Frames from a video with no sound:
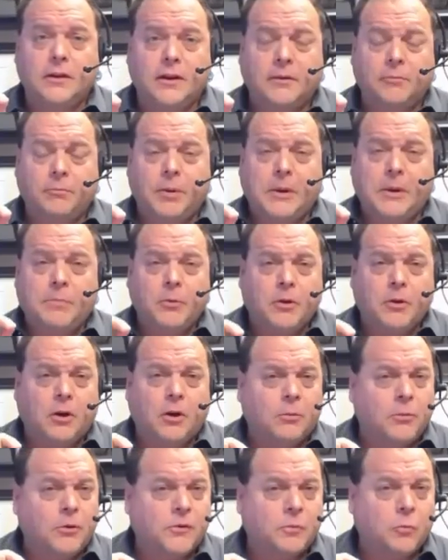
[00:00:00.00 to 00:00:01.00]
people are
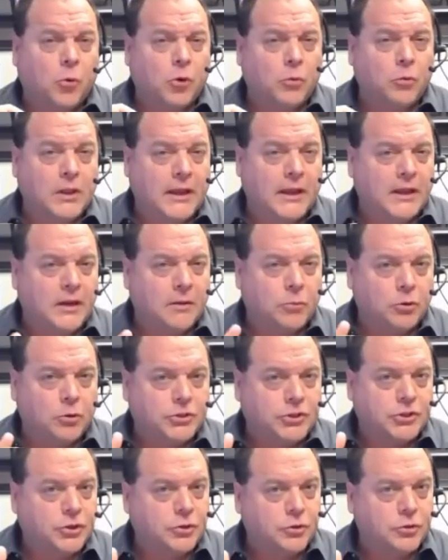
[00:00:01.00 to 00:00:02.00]
almost more relatable
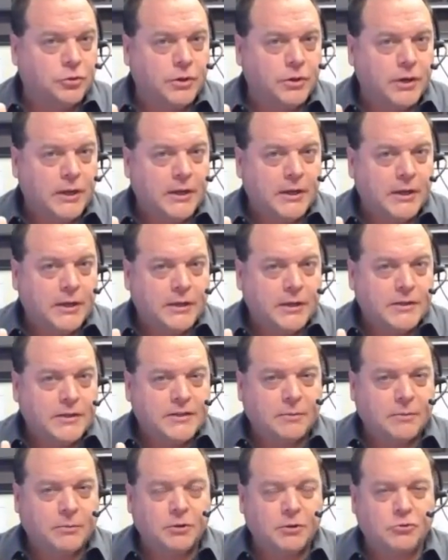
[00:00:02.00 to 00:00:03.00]
to
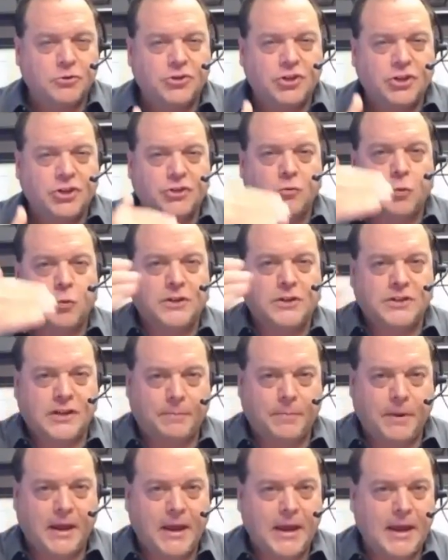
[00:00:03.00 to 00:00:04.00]
somebody who's just one
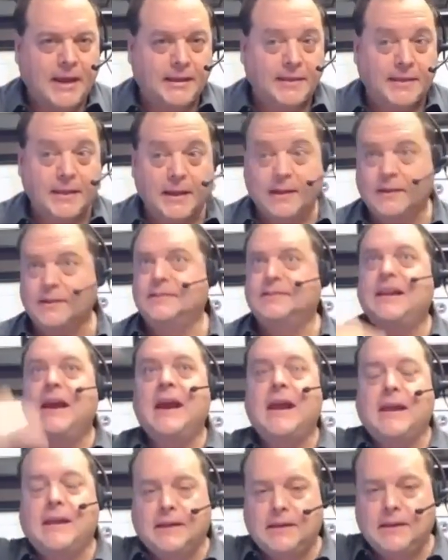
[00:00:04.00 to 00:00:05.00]
step ahead than
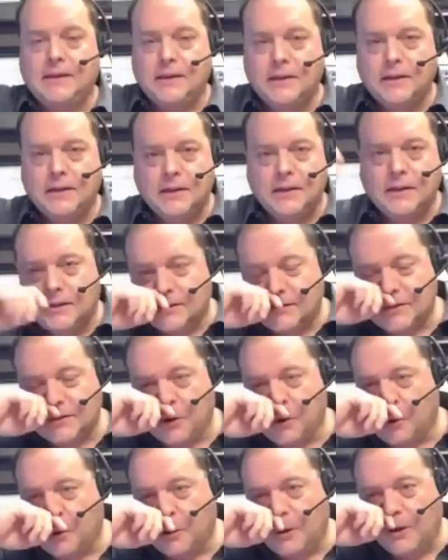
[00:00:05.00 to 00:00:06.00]
ten. Yeah.
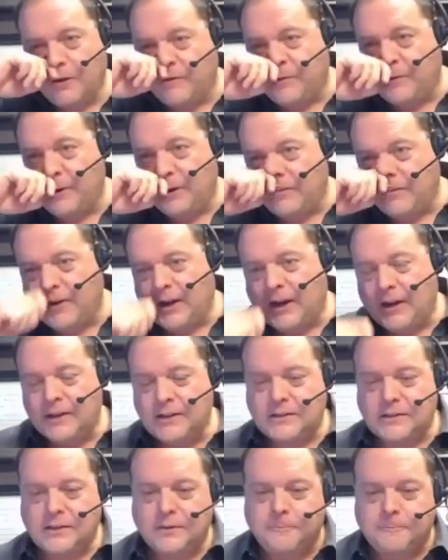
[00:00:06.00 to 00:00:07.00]
So if if
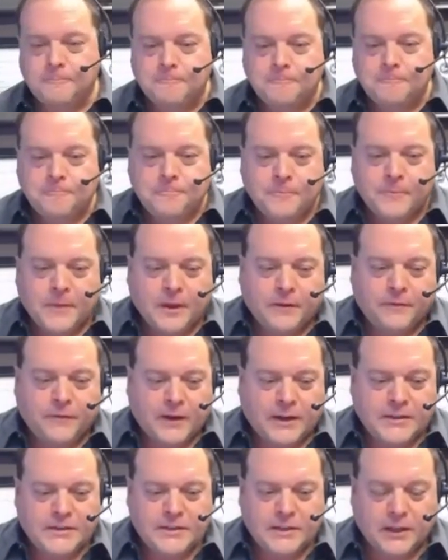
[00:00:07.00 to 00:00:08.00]
I if
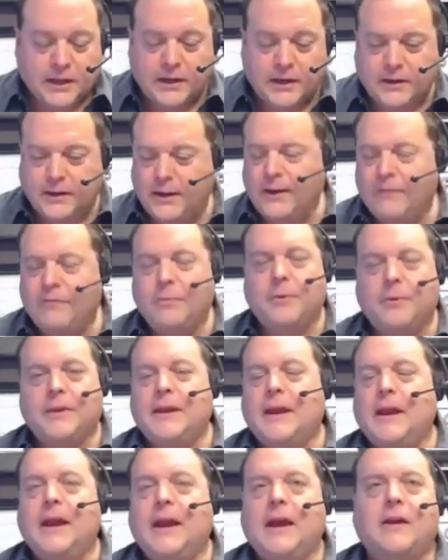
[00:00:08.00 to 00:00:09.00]
I like everybody,
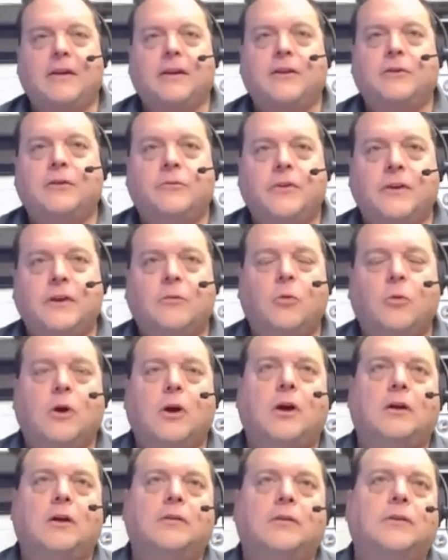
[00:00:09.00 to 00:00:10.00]
yeah, you think
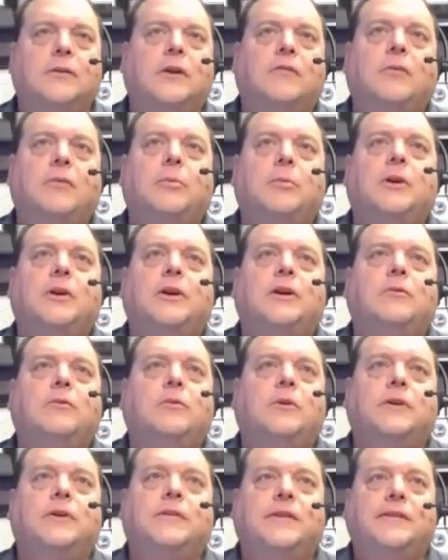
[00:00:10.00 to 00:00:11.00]
well, everybody
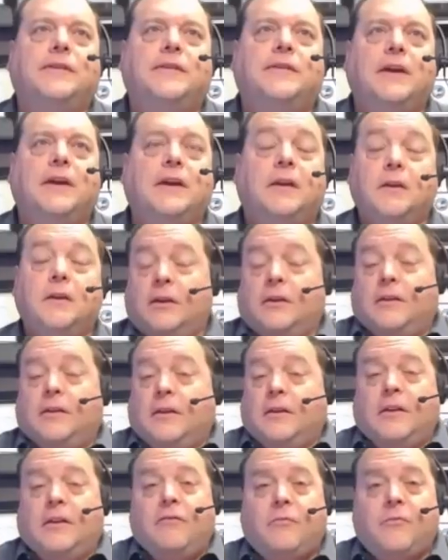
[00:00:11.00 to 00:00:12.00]
wants to take
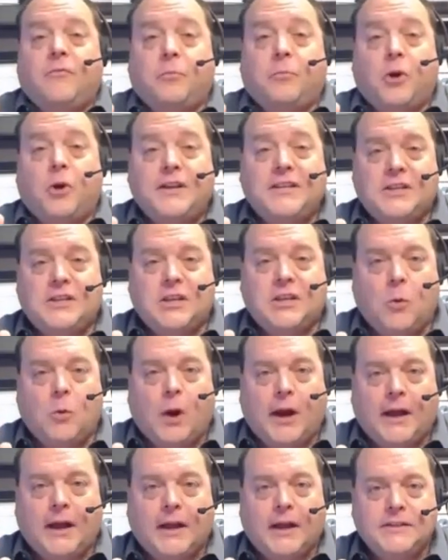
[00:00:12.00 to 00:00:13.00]
even pricing
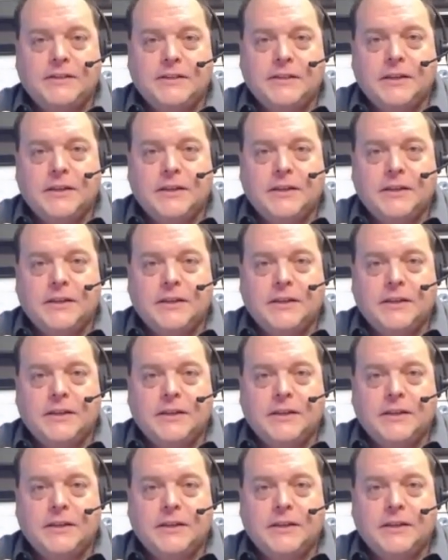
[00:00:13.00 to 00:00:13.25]
wise.